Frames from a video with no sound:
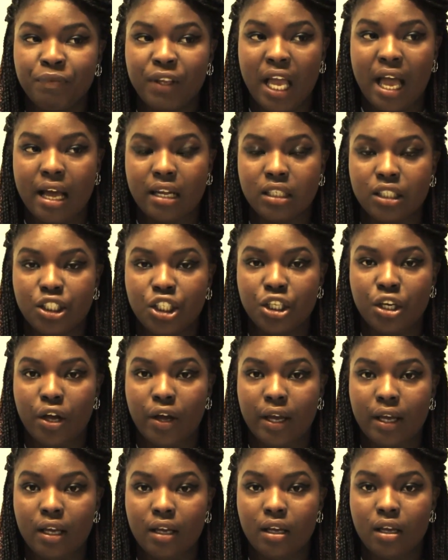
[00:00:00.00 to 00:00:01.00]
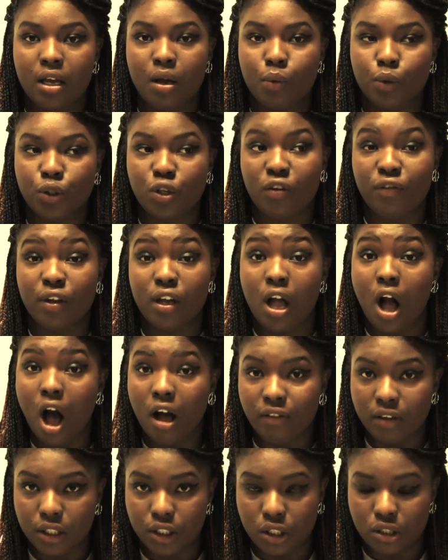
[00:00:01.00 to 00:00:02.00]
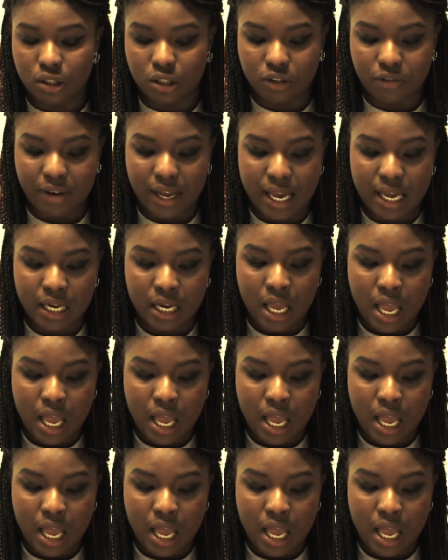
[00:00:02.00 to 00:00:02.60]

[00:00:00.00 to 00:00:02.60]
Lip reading: and it was sort of encouraged on screen.